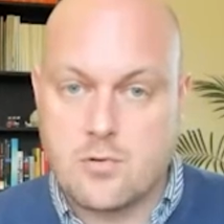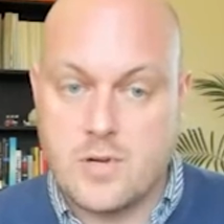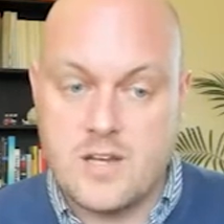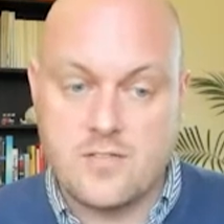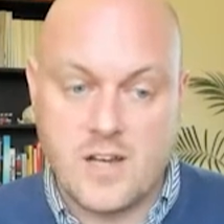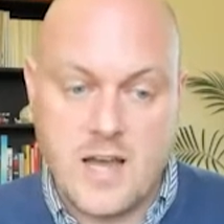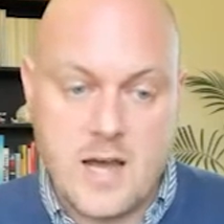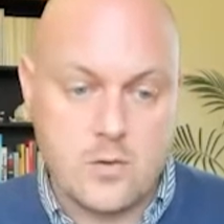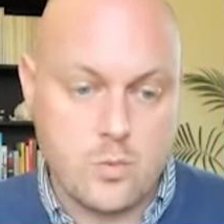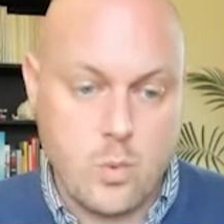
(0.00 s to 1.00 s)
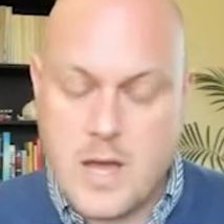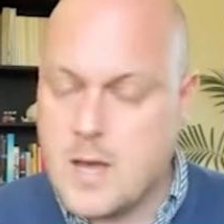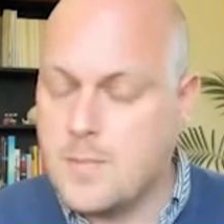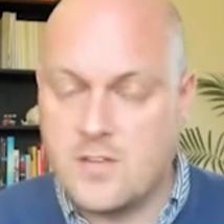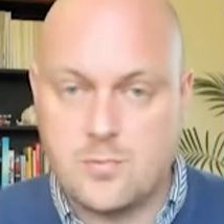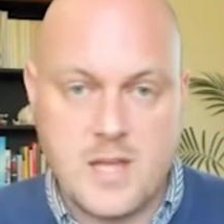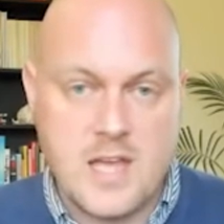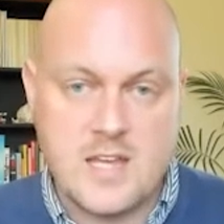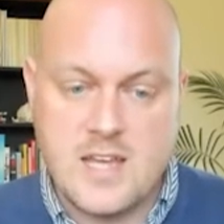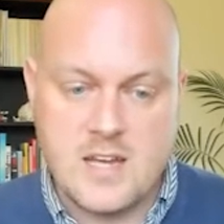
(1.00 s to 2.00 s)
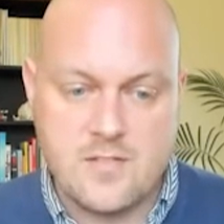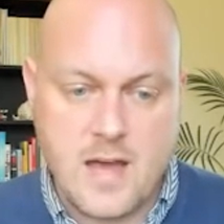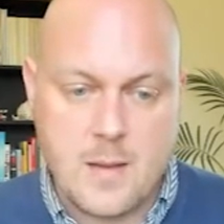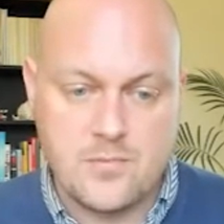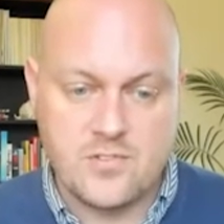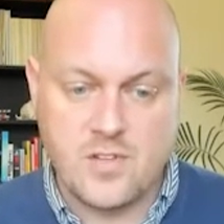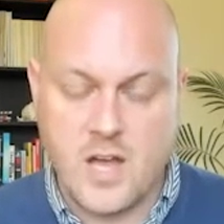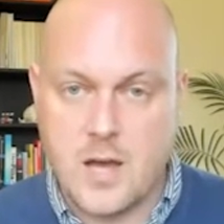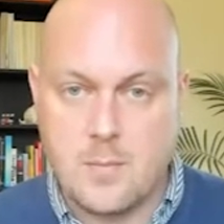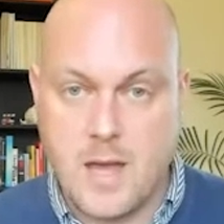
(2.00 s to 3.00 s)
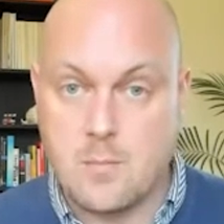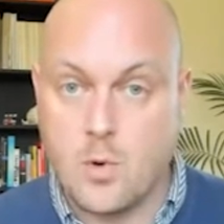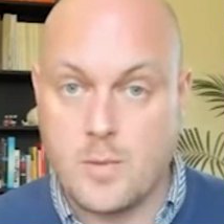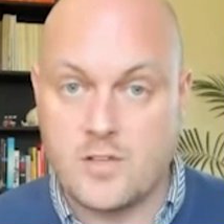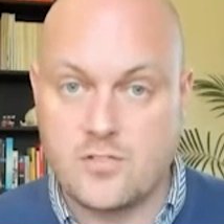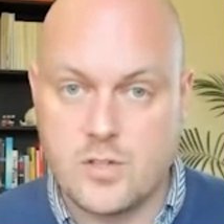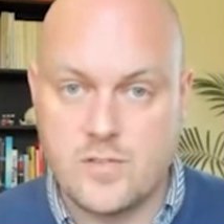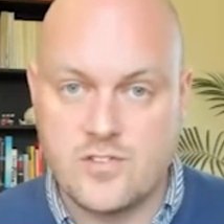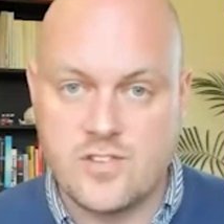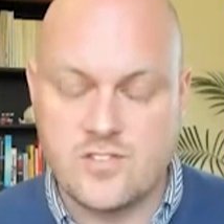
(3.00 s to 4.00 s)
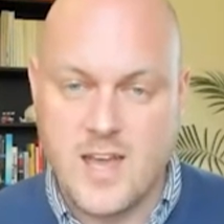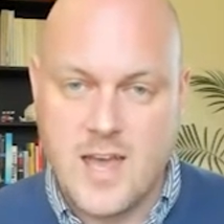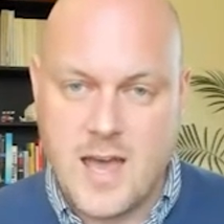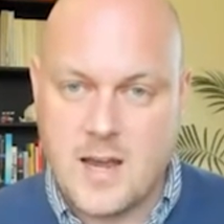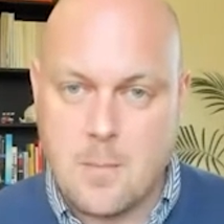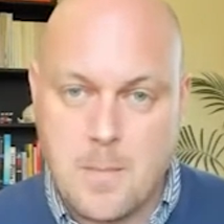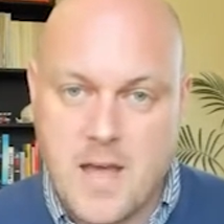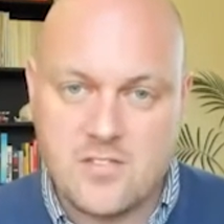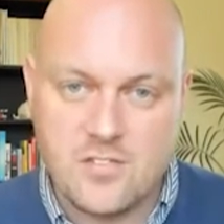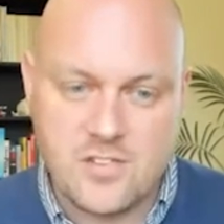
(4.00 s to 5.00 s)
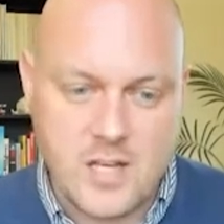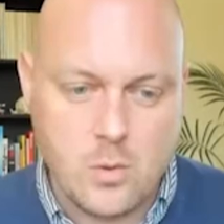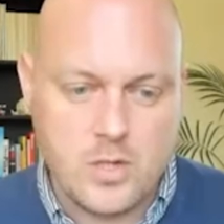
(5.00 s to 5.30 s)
Creative Cloud web, SPA, native apps, and mobile services at a massive scale.